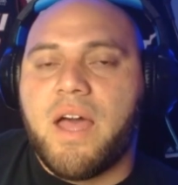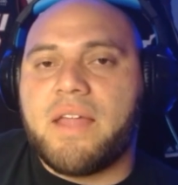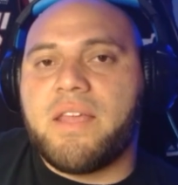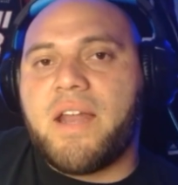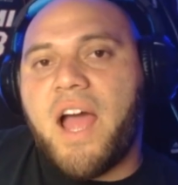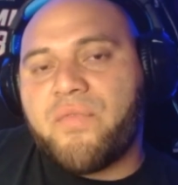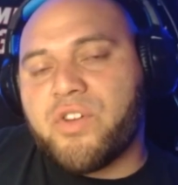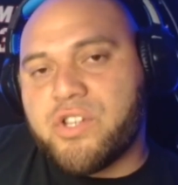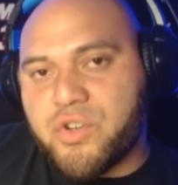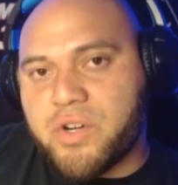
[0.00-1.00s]
And then
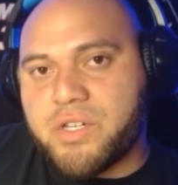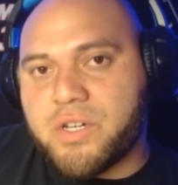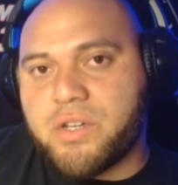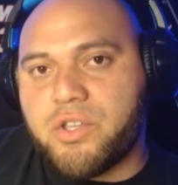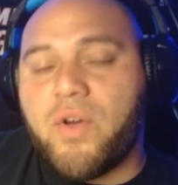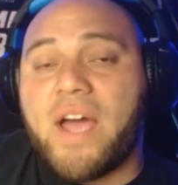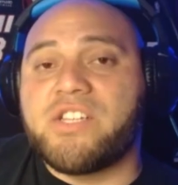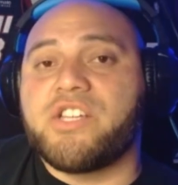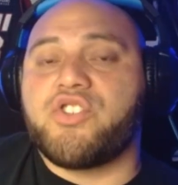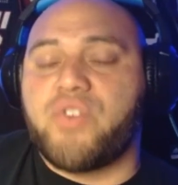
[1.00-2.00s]
after Georgia, you
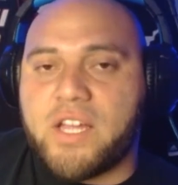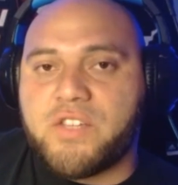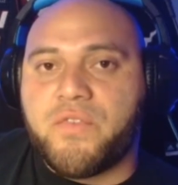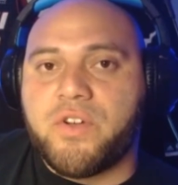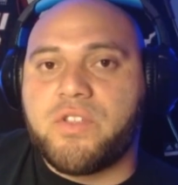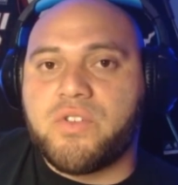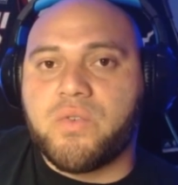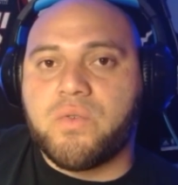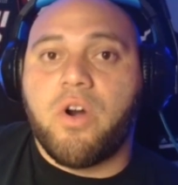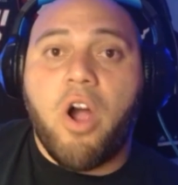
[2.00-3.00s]
actually transferred
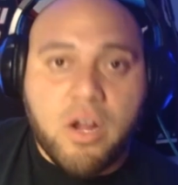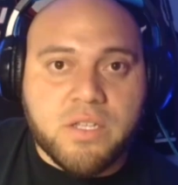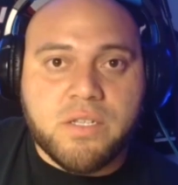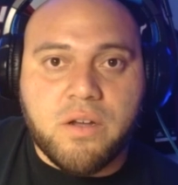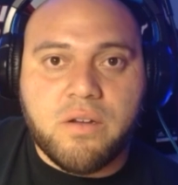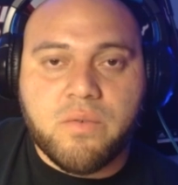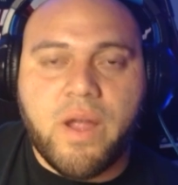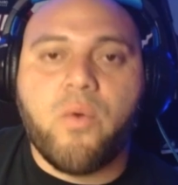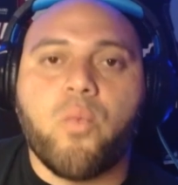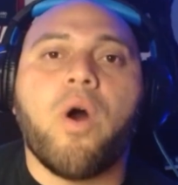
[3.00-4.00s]
to Arkansas,
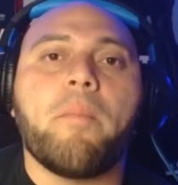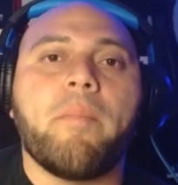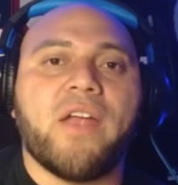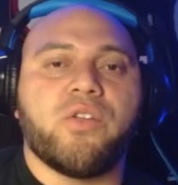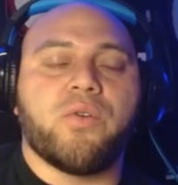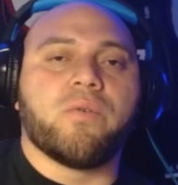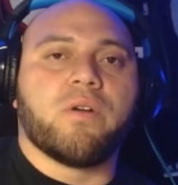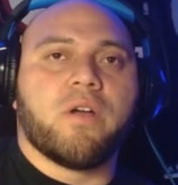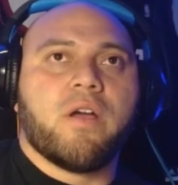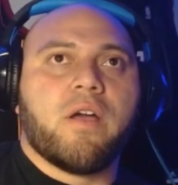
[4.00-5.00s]
right? What made you
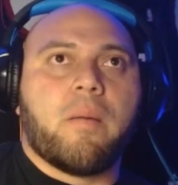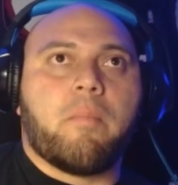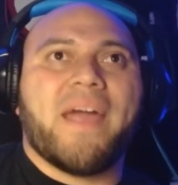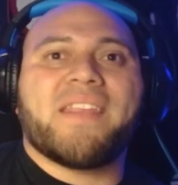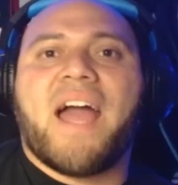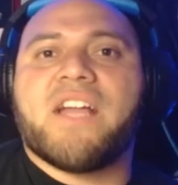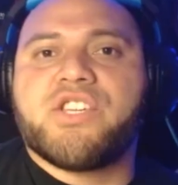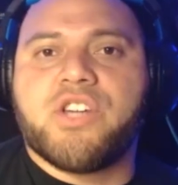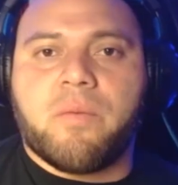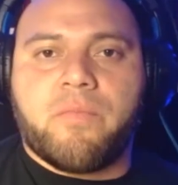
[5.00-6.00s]
make that
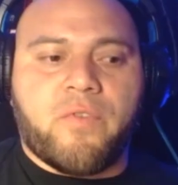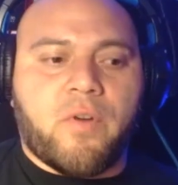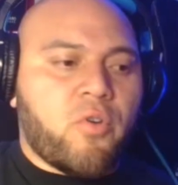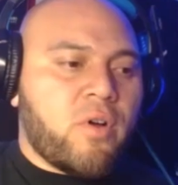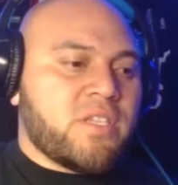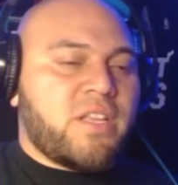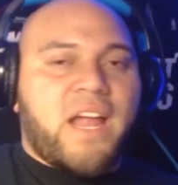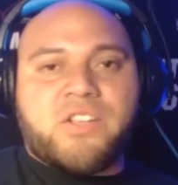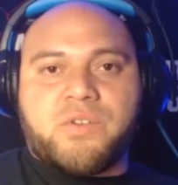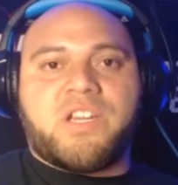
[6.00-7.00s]
jump from going to the
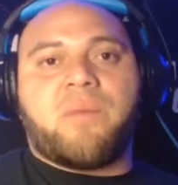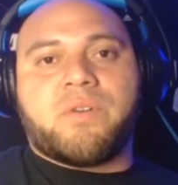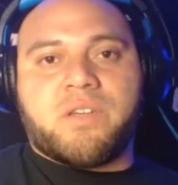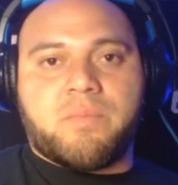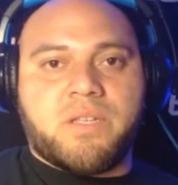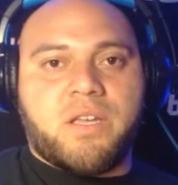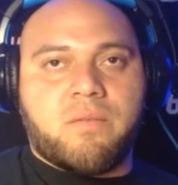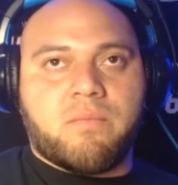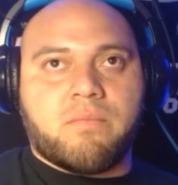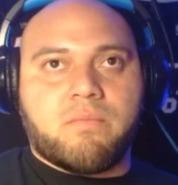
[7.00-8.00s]
national championship
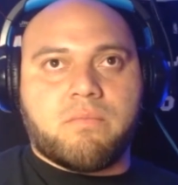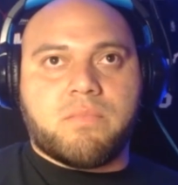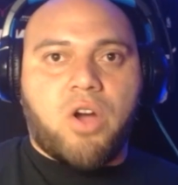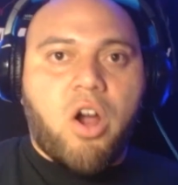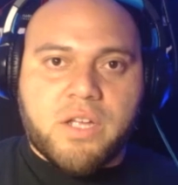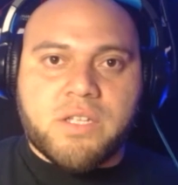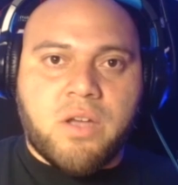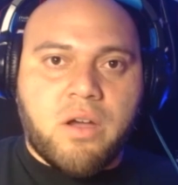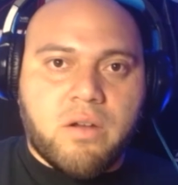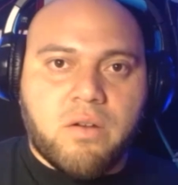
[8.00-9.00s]
team to
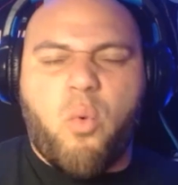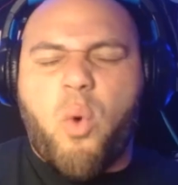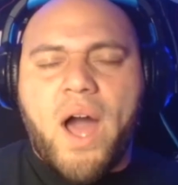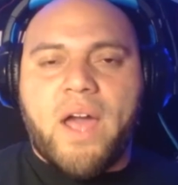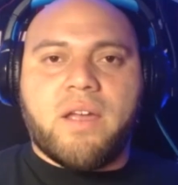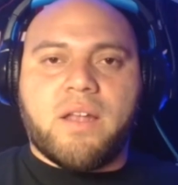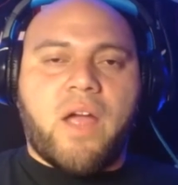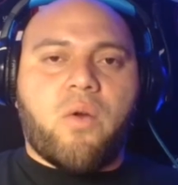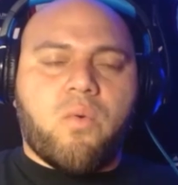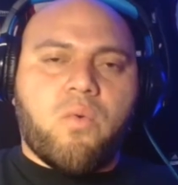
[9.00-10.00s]
Arkansas? Why?
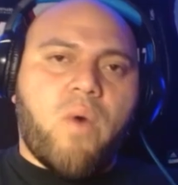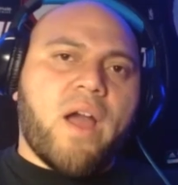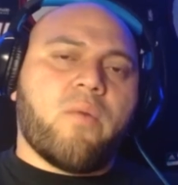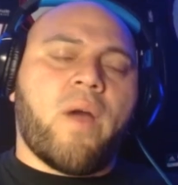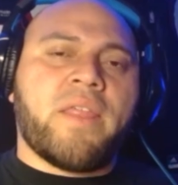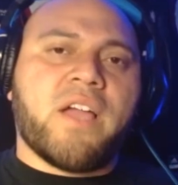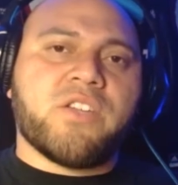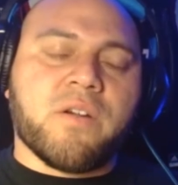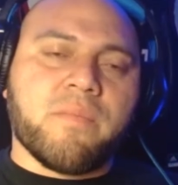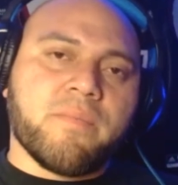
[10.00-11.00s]
Like, why that
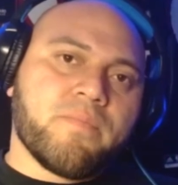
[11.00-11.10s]
jump?